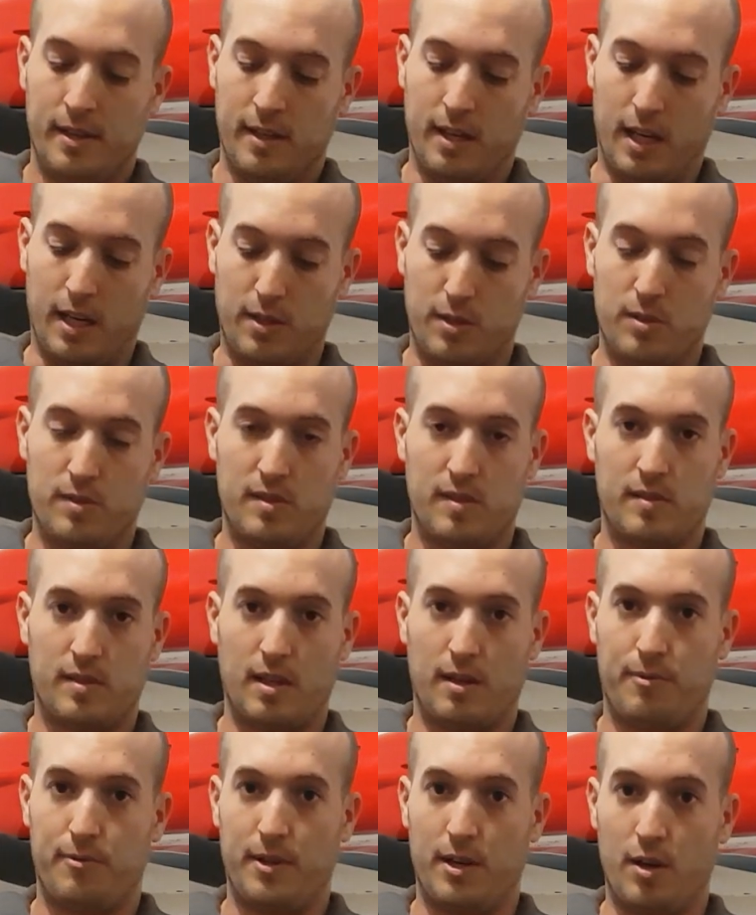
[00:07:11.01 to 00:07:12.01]
I use this
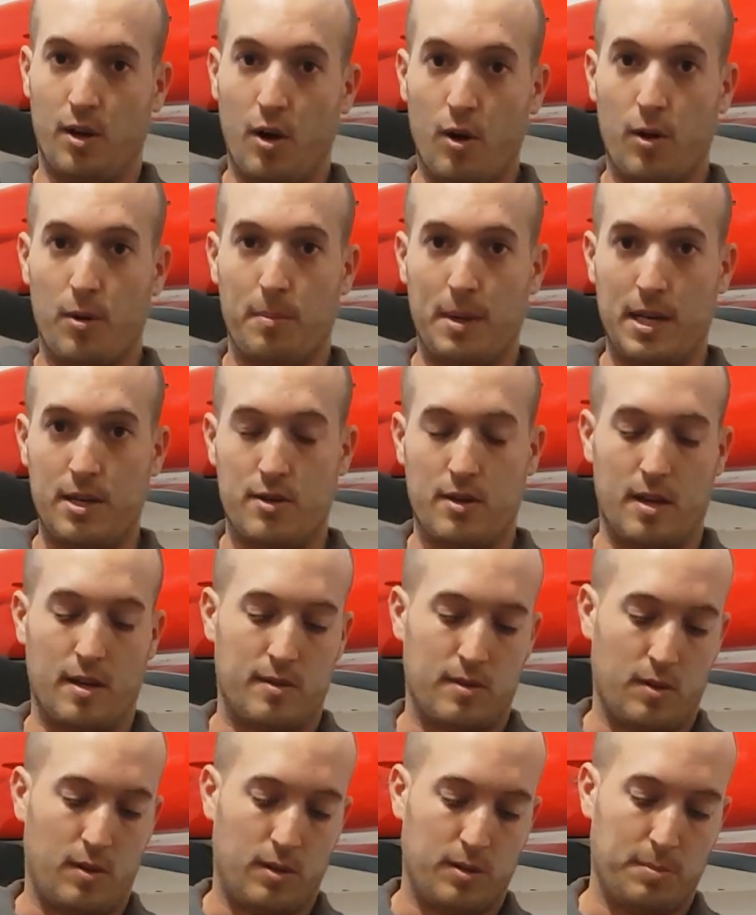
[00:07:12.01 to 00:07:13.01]
stuff in all my
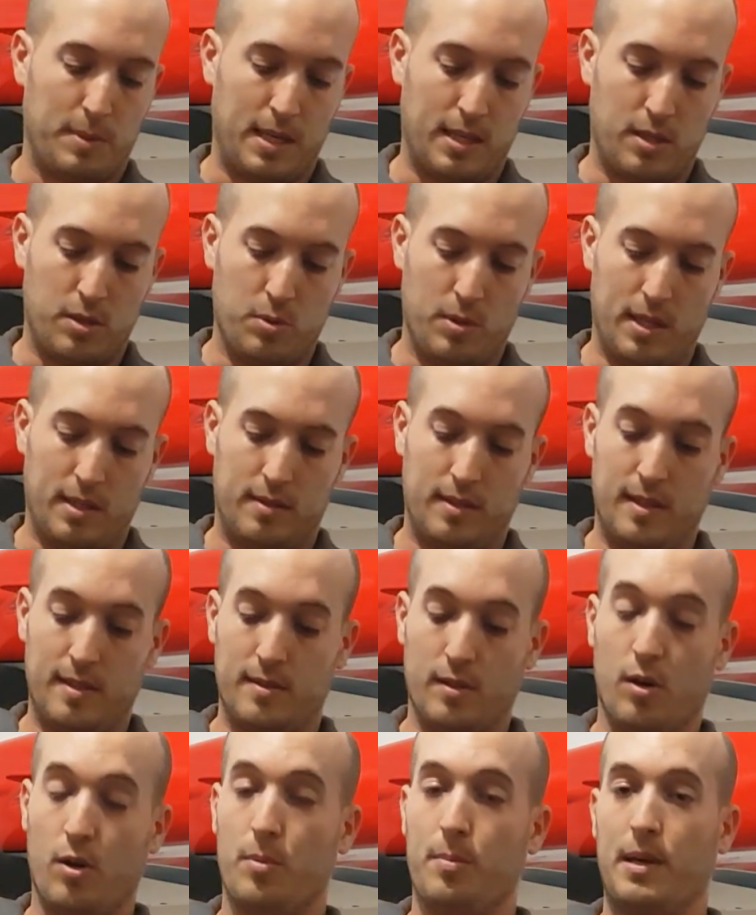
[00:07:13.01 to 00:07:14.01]
jets, all my UATs,
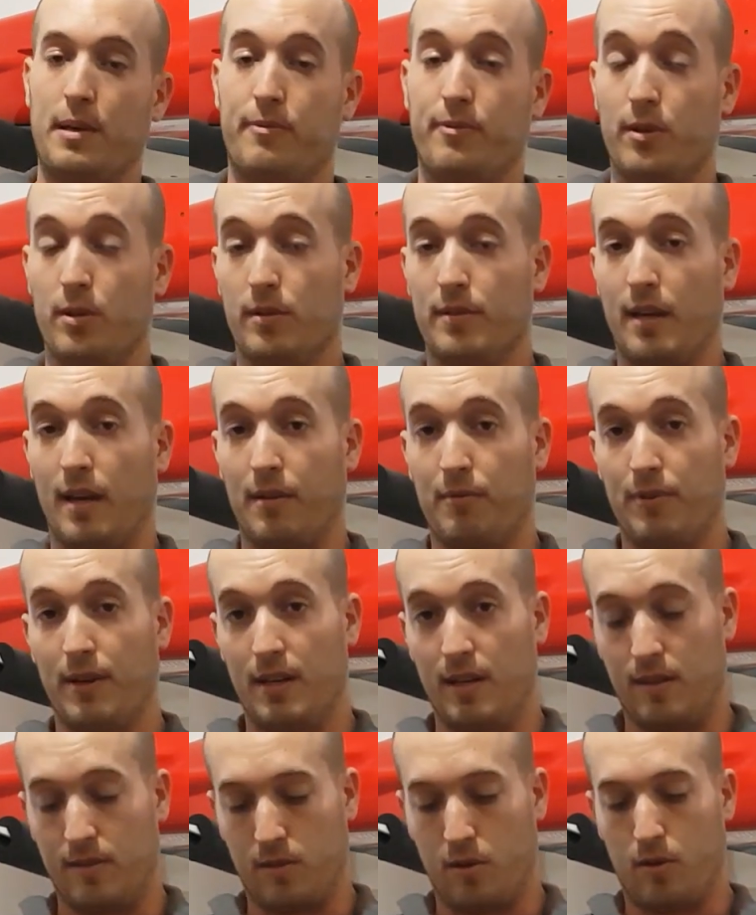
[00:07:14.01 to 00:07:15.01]
all my fuel tank
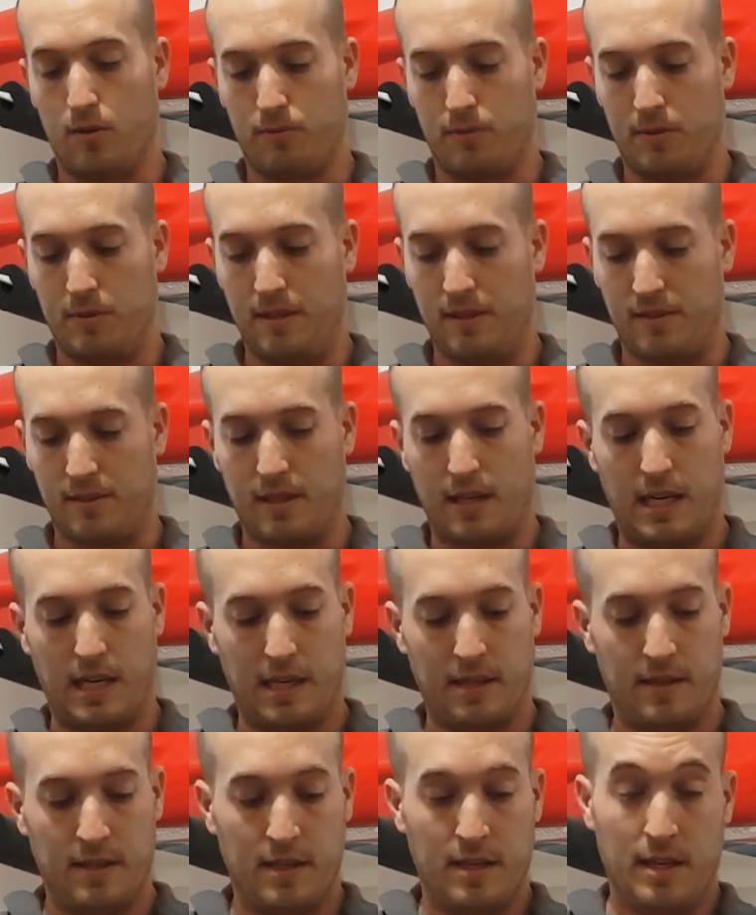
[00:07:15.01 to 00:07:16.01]
fittings, all from this
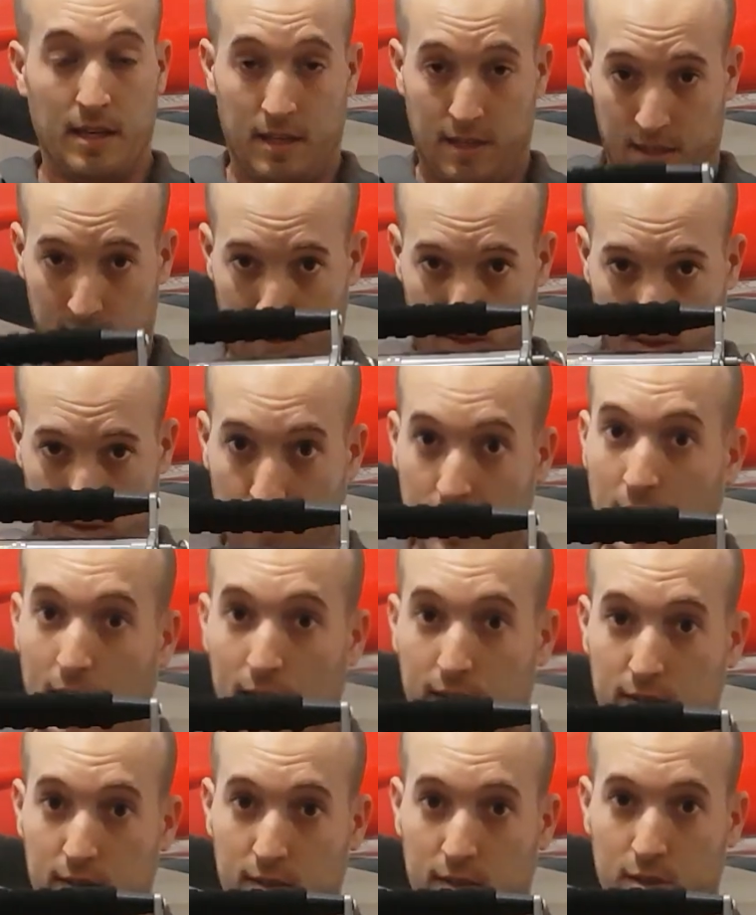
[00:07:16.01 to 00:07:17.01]
guy. You
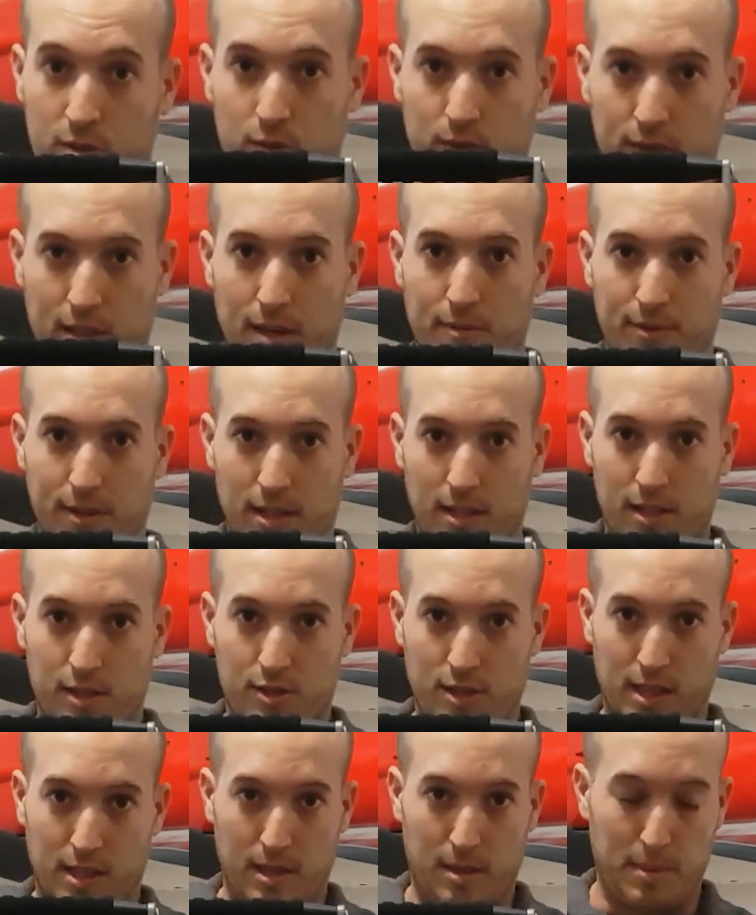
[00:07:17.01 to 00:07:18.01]
guys should definitely
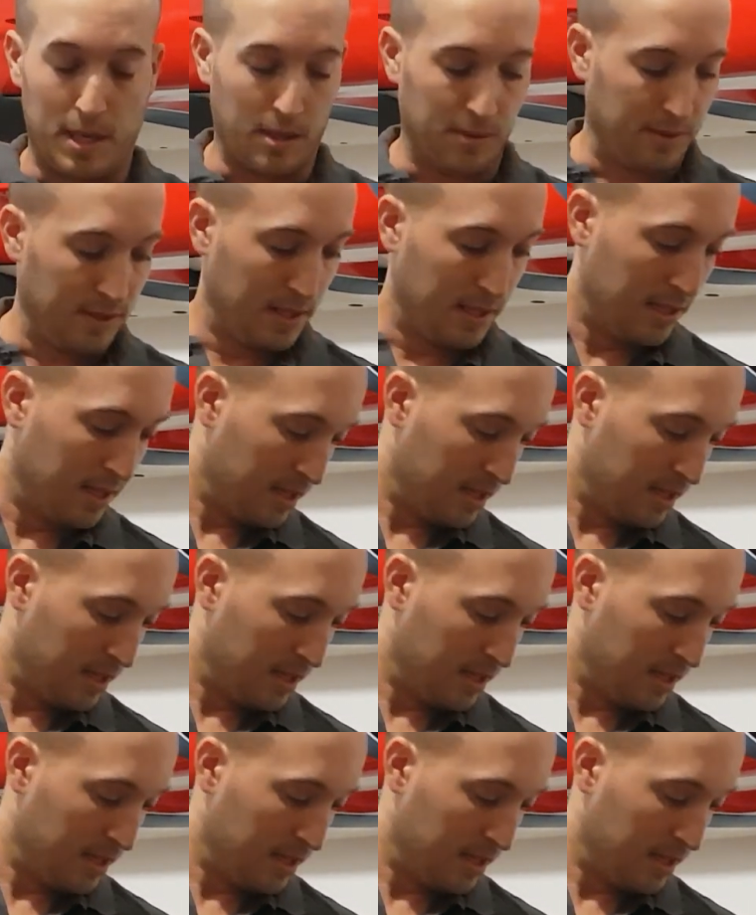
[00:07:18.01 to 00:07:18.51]
check them out.